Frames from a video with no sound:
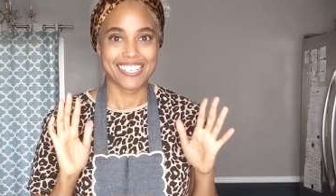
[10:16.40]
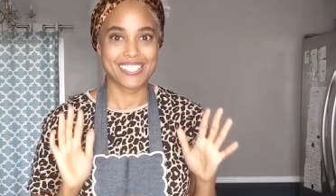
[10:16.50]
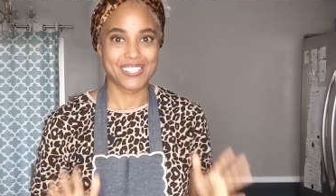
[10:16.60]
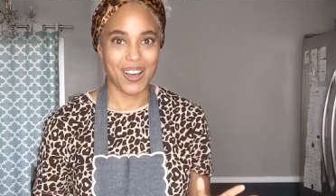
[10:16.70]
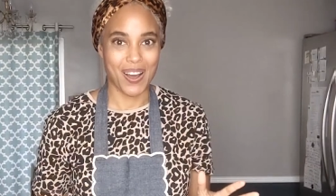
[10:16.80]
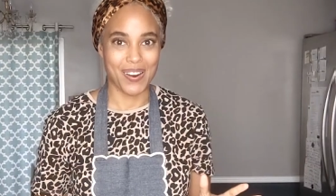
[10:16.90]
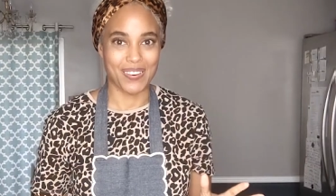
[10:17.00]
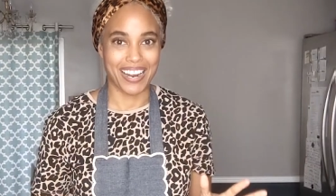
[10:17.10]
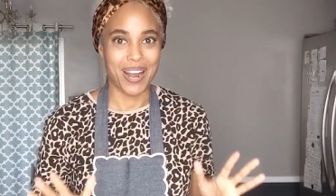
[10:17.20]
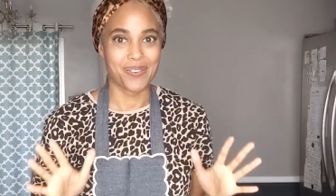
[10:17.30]

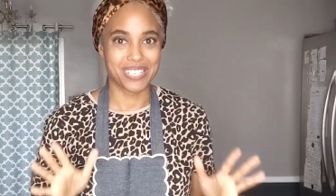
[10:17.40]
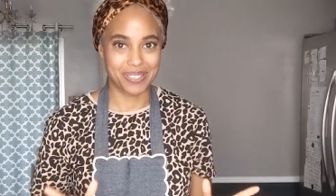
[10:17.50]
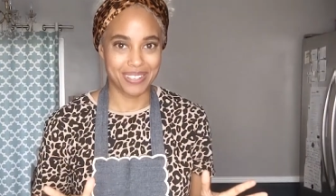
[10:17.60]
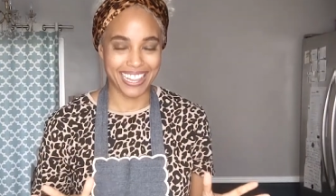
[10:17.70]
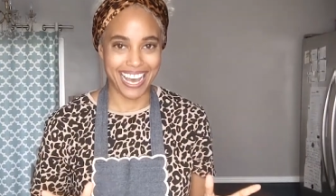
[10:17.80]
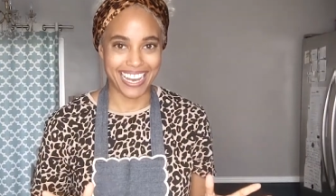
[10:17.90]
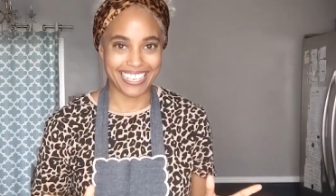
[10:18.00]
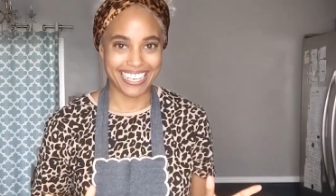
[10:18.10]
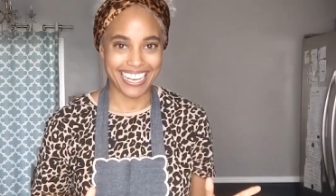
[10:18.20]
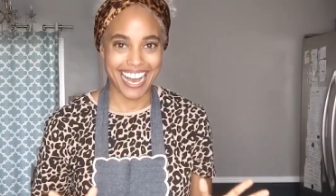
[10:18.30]
So wish me
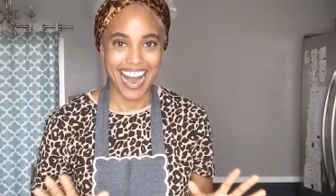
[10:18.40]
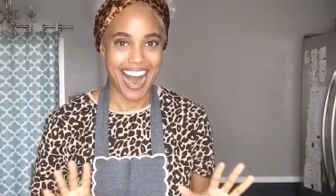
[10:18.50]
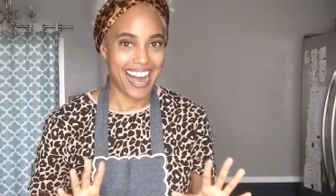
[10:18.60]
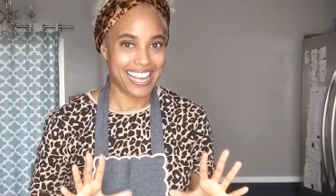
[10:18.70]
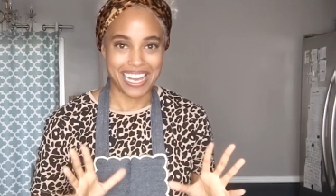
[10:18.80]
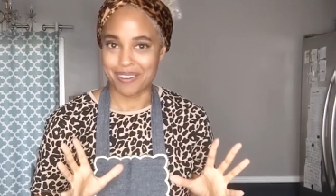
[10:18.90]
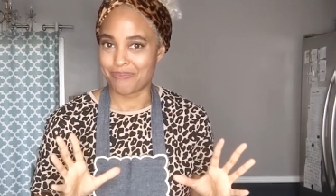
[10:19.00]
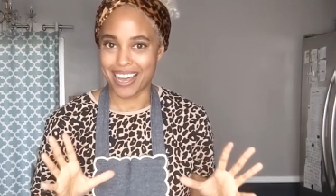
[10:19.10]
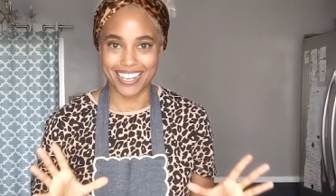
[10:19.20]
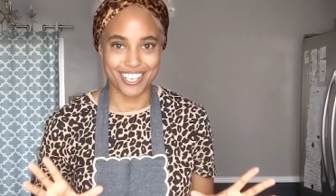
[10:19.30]
luck. I
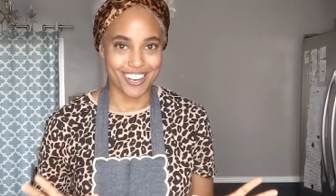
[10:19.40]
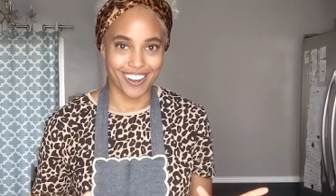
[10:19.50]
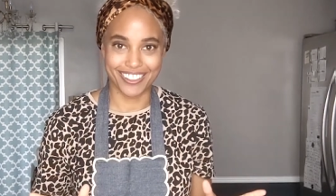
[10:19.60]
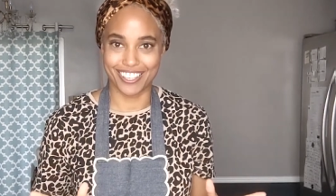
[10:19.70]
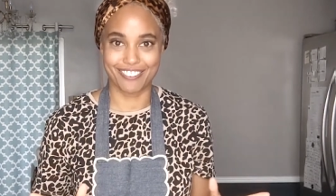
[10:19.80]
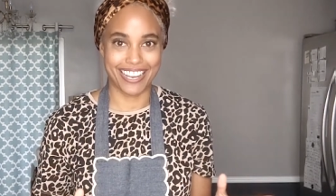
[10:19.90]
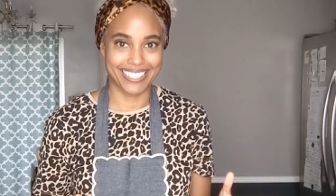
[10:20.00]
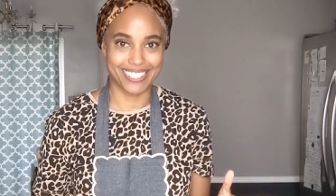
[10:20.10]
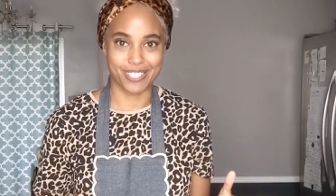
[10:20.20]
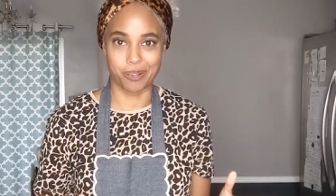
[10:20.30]
am not the
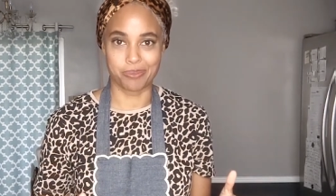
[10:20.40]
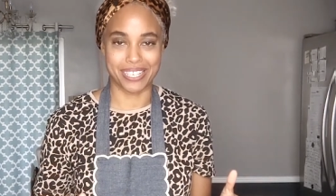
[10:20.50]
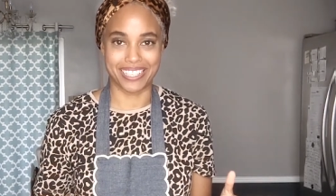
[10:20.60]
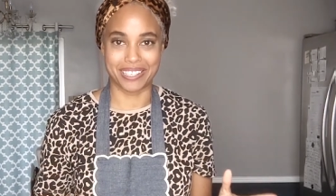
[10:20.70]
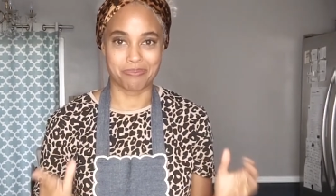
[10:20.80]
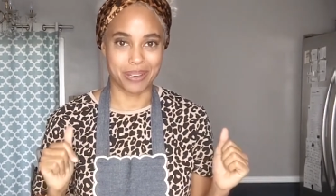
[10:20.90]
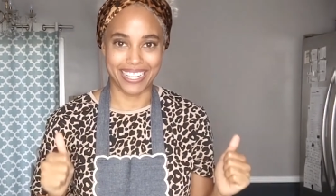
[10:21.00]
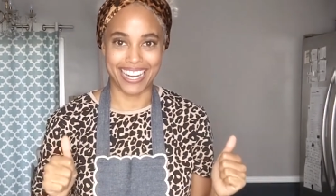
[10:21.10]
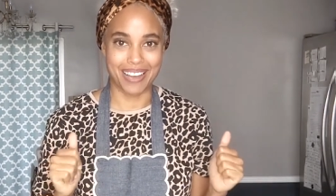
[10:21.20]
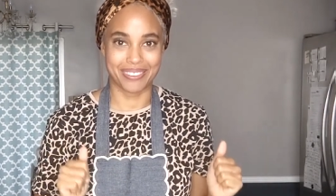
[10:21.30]
greatest sculptor,
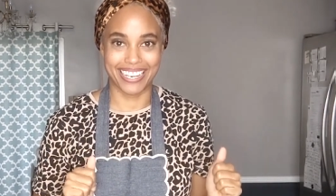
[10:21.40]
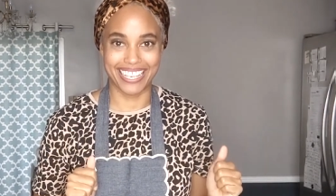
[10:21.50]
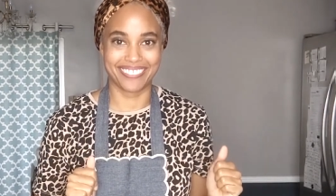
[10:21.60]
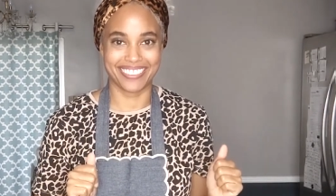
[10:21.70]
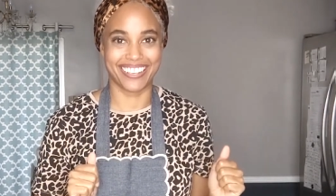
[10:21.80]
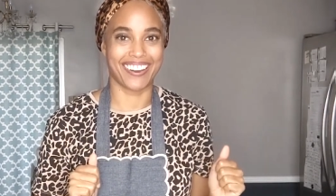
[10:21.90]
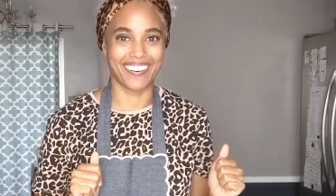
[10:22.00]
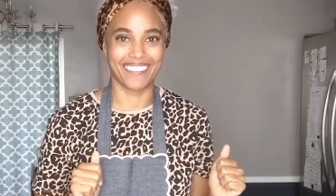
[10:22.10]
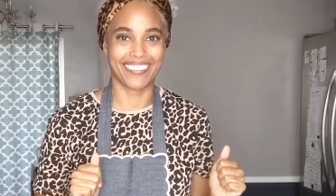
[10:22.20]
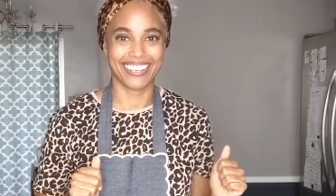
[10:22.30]
but I'm gonna give it a
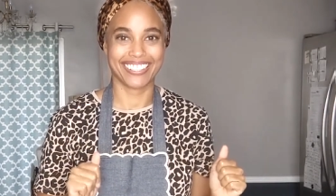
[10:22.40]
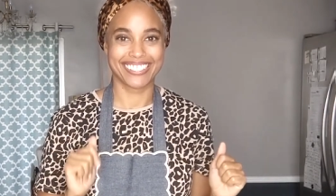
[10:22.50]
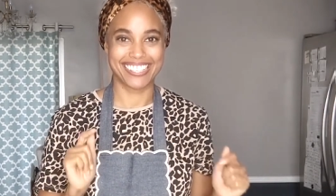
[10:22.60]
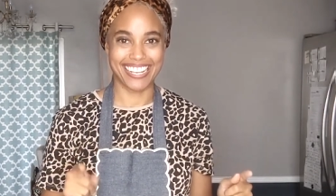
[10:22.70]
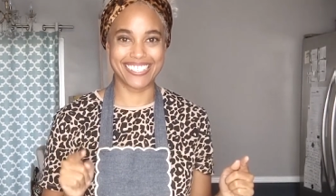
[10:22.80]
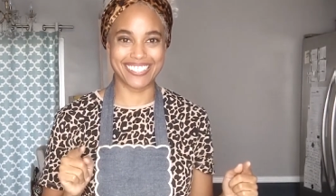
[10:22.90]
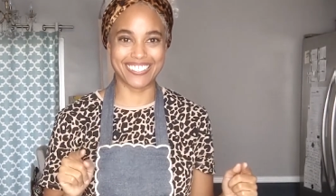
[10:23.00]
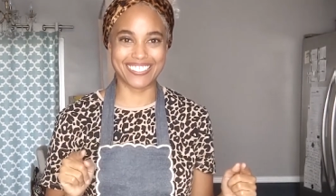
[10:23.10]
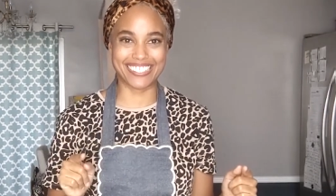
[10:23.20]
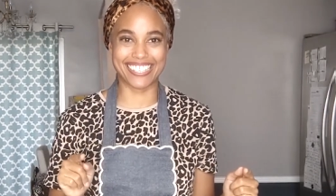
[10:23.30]
go. Stay
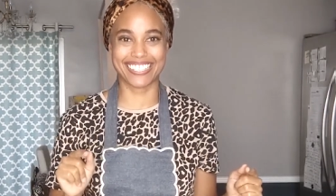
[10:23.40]
tuned.